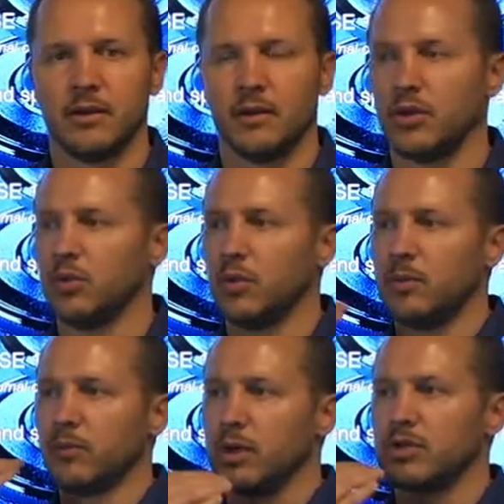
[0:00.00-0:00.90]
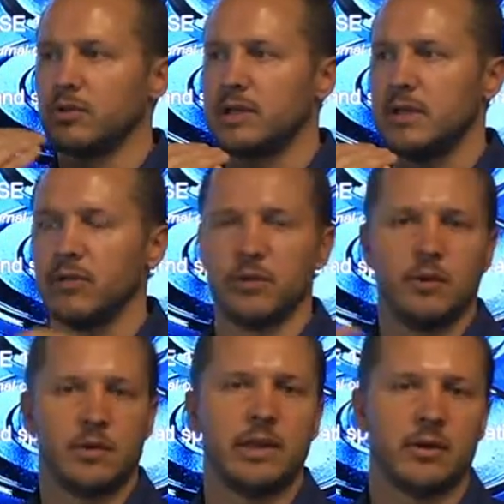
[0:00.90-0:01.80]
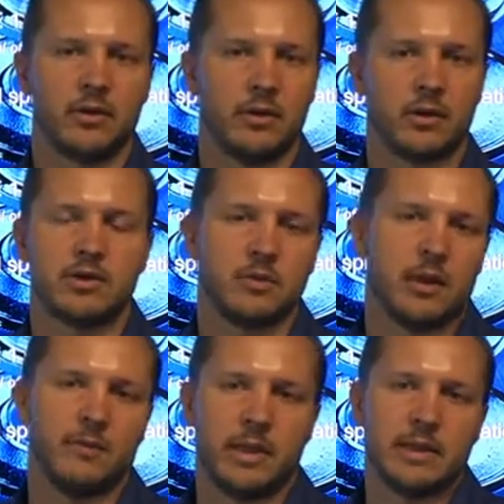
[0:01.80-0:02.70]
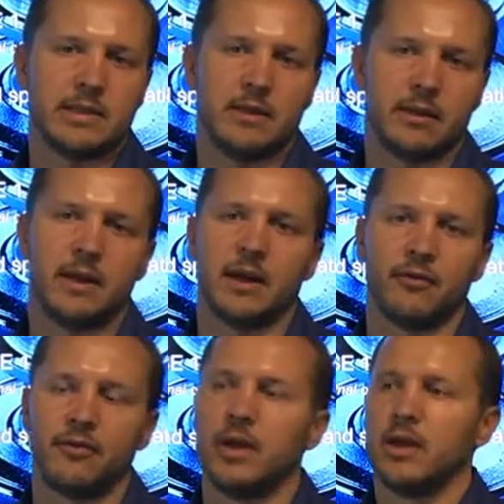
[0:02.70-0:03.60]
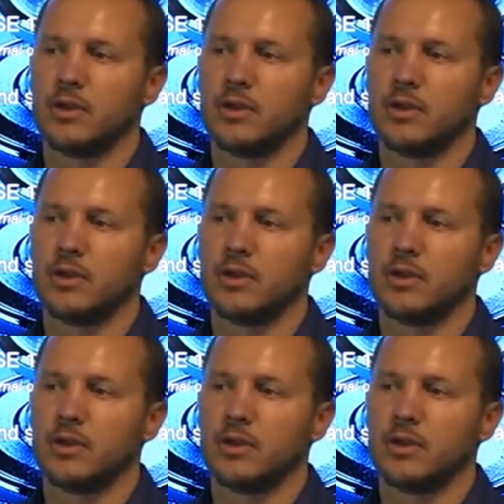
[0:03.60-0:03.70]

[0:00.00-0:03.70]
You know, you wouldn't brush your teeth only when they hurt because you wouldn't have many teeth left.